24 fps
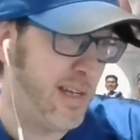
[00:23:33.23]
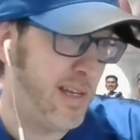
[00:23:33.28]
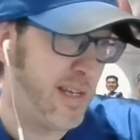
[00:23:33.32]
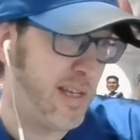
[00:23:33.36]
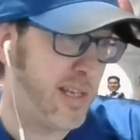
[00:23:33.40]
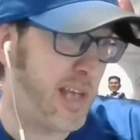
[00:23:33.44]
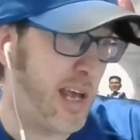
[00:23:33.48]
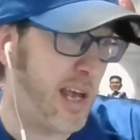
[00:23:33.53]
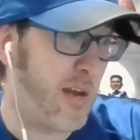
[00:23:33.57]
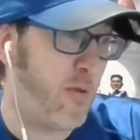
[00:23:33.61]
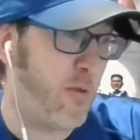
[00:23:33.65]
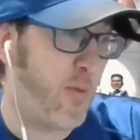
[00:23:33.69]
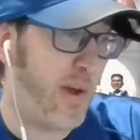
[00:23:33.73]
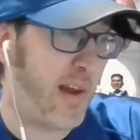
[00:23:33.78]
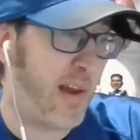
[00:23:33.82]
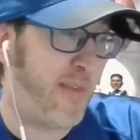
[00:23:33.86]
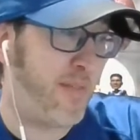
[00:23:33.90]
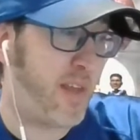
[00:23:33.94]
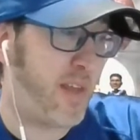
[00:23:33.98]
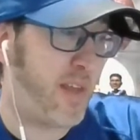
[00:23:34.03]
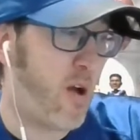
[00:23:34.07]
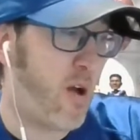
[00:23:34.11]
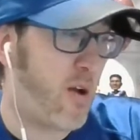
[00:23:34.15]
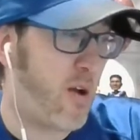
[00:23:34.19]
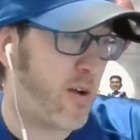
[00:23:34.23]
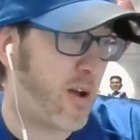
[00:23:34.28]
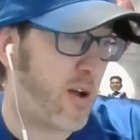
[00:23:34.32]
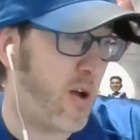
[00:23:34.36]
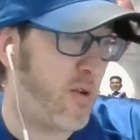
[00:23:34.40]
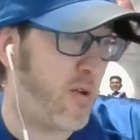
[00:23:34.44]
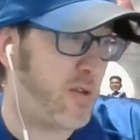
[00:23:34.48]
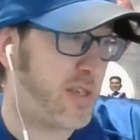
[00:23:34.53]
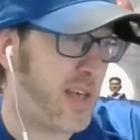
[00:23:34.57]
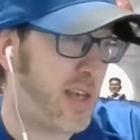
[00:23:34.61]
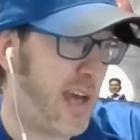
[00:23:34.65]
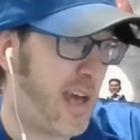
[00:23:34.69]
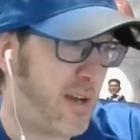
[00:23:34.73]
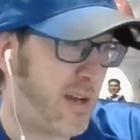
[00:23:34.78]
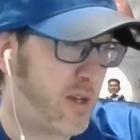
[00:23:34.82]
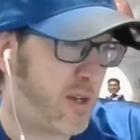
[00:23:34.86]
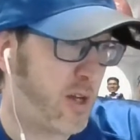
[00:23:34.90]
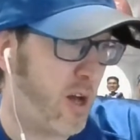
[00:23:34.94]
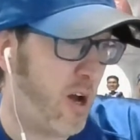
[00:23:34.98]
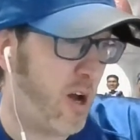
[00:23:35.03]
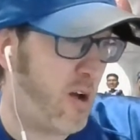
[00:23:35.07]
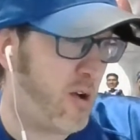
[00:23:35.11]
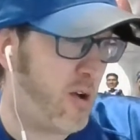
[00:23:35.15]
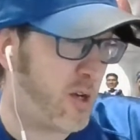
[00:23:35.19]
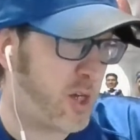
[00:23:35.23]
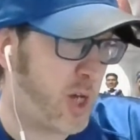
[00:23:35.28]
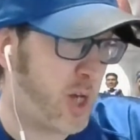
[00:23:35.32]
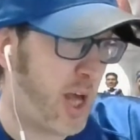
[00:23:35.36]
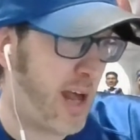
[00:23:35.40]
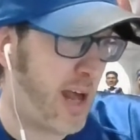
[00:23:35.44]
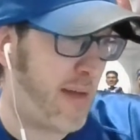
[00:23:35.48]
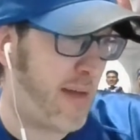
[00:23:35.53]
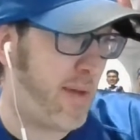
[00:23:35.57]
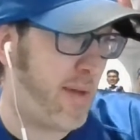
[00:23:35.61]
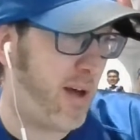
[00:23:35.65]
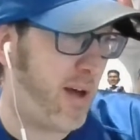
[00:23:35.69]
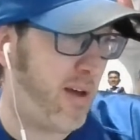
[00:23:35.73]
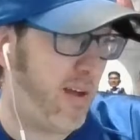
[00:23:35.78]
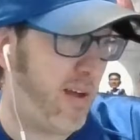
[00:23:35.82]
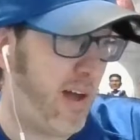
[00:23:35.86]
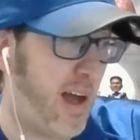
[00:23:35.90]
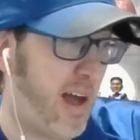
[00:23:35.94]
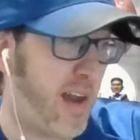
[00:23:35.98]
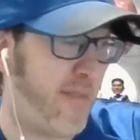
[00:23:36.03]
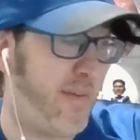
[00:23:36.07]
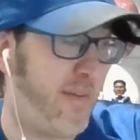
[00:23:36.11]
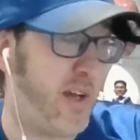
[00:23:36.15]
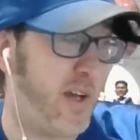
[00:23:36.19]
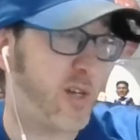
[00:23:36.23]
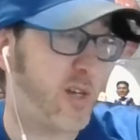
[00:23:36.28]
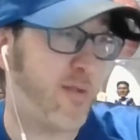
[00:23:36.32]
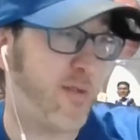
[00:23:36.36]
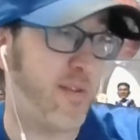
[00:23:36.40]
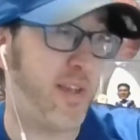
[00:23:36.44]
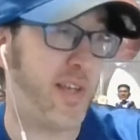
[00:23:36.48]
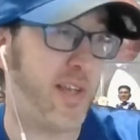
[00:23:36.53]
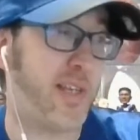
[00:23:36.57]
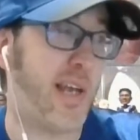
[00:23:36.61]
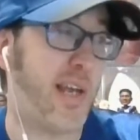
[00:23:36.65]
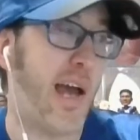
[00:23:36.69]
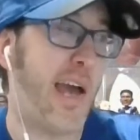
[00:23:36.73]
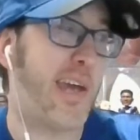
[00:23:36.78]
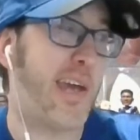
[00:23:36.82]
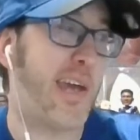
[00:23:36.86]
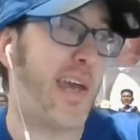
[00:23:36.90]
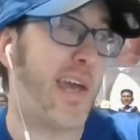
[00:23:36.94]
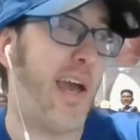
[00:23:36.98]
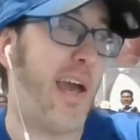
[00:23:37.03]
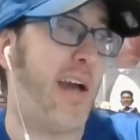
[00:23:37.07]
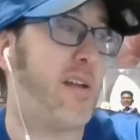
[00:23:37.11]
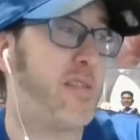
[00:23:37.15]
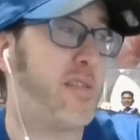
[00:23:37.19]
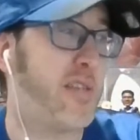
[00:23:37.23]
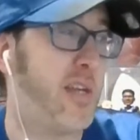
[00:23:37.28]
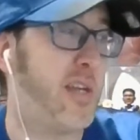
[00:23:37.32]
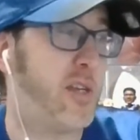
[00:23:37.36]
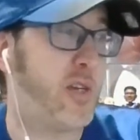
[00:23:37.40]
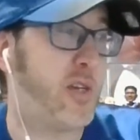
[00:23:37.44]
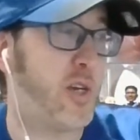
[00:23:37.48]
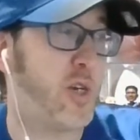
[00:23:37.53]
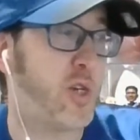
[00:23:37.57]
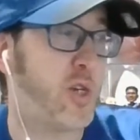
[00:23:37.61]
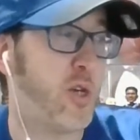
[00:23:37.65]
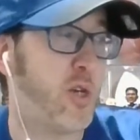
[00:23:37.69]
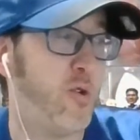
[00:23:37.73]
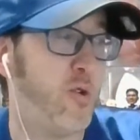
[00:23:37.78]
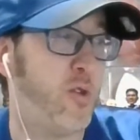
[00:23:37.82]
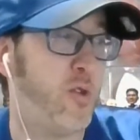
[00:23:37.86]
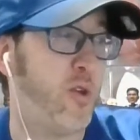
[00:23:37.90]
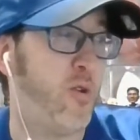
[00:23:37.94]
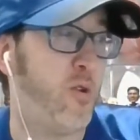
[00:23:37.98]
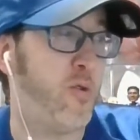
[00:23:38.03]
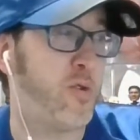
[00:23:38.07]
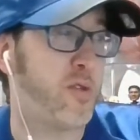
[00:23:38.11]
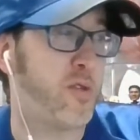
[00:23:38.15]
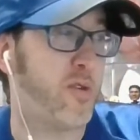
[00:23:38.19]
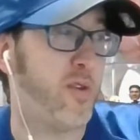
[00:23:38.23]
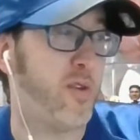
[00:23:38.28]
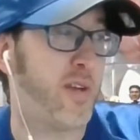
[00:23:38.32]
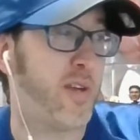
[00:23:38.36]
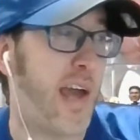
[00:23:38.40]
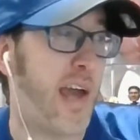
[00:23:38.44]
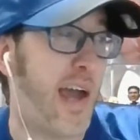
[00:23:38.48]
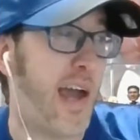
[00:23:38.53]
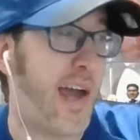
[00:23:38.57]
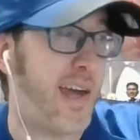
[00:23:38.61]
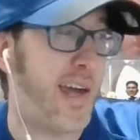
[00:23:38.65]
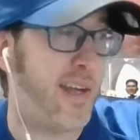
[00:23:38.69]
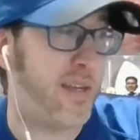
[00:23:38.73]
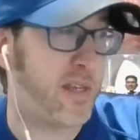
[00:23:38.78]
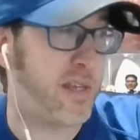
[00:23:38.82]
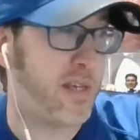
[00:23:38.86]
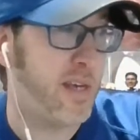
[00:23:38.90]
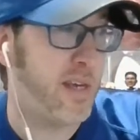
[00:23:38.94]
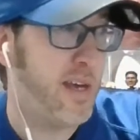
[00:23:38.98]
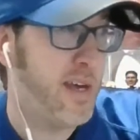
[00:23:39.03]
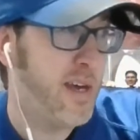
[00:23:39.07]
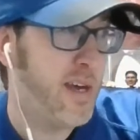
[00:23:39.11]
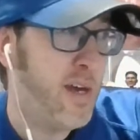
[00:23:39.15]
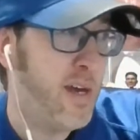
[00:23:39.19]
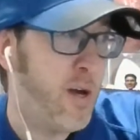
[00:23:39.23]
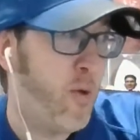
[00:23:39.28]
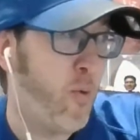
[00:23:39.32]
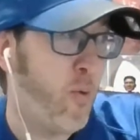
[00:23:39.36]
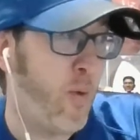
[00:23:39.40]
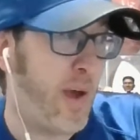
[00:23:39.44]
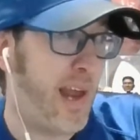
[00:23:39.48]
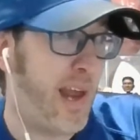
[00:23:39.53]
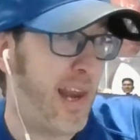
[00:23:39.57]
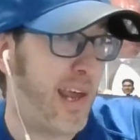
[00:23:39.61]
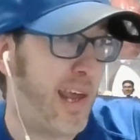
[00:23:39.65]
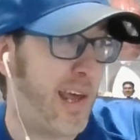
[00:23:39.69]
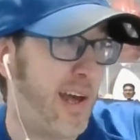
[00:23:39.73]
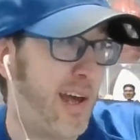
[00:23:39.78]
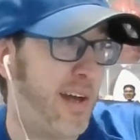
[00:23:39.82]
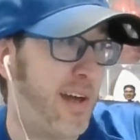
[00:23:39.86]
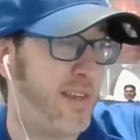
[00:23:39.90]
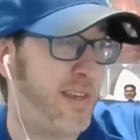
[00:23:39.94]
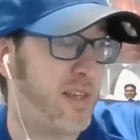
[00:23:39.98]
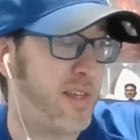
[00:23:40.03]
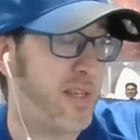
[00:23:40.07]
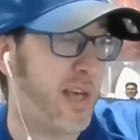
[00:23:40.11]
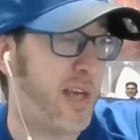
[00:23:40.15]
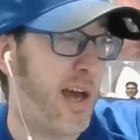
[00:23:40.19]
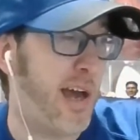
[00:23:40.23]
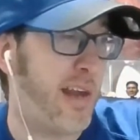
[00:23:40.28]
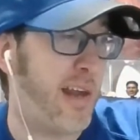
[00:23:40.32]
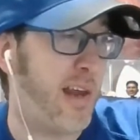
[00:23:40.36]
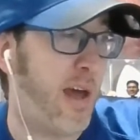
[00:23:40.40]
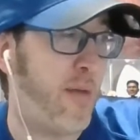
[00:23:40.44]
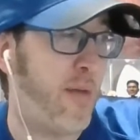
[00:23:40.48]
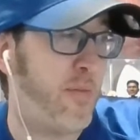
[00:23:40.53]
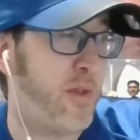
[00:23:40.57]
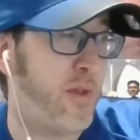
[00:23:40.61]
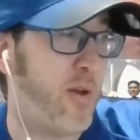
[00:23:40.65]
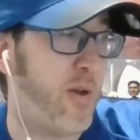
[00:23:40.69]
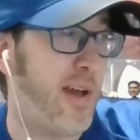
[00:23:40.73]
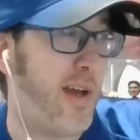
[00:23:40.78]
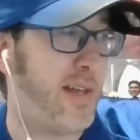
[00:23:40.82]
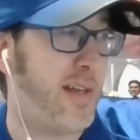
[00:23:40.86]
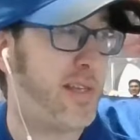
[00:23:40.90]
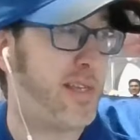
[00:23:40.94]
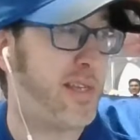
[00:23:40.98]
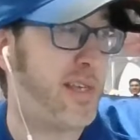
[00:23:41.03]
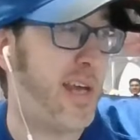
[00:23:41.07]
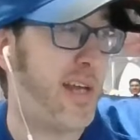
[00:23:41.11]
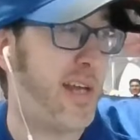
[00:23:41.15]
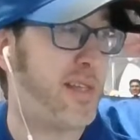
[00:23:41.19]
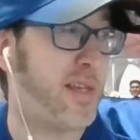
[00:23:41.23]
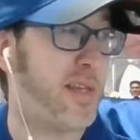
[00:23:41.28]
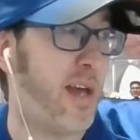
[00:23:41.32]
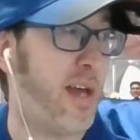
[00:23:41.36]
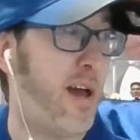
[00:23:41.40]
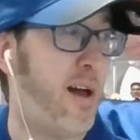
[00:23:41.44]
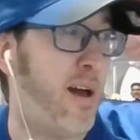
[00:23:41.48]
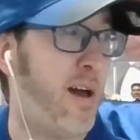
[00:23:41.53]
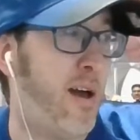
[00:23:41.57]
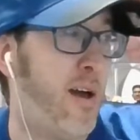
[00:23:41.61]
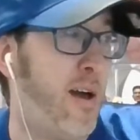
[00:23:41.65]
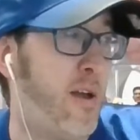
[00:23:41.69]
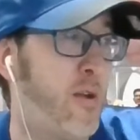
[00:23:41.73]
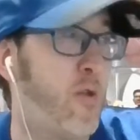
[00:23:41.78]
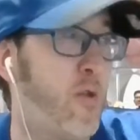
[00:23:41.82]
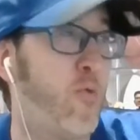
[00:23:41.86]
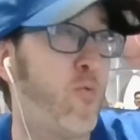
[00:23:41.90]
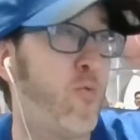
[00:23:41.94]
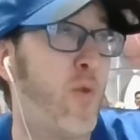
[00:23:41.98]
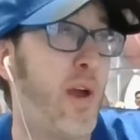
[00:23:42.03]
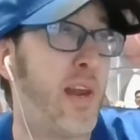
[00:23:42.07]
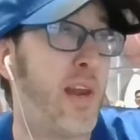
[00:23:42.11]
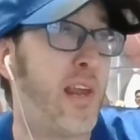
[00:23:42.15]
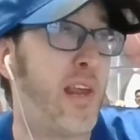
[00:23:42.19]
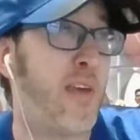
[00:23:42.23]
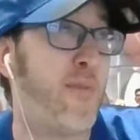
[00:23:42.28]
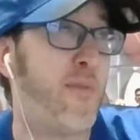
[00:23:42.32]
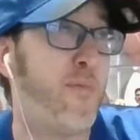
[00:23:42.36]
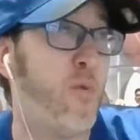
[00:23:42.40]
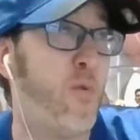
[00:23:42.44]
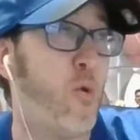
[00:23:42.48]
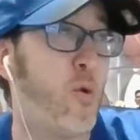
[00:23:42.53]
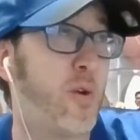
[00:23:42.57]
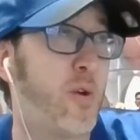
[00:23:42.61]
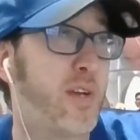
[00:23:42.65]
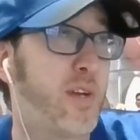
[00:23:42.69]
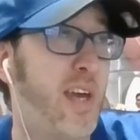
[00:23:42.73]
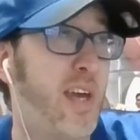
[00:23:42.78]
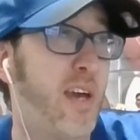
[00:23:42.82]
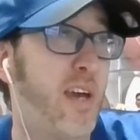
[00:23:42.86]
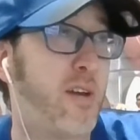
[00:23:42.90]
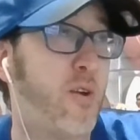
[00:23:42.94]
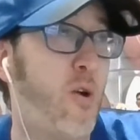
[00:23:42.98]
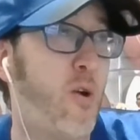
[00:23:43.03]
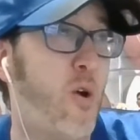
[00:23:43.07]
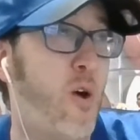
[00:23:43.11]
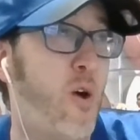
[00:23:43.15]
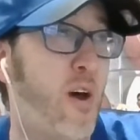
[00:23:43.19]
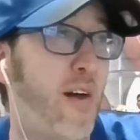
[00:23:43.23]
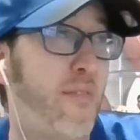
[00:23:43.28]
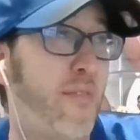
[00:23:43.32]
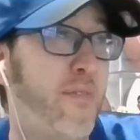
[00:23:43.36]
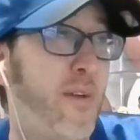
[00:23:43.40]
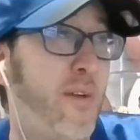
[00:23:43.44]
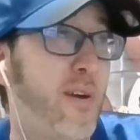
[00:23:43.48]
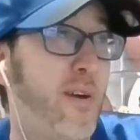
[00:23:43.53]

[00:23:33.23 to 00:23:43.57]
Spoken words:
Dinwiddie for the Argos, the head coach, and Milanovic for the Ticats. They just showed those little guys waiting on the sideline with their headsets on, ready for kickoff.